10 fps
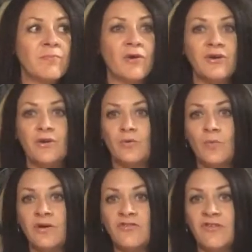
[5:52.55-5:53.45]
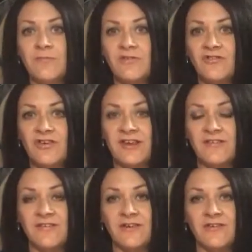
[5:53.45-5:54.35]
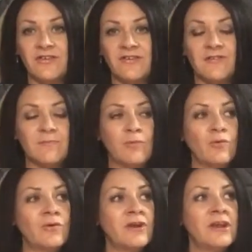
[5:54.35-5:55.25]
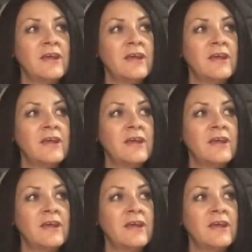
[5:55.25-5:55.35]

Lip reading: my new washing machine that I just bought,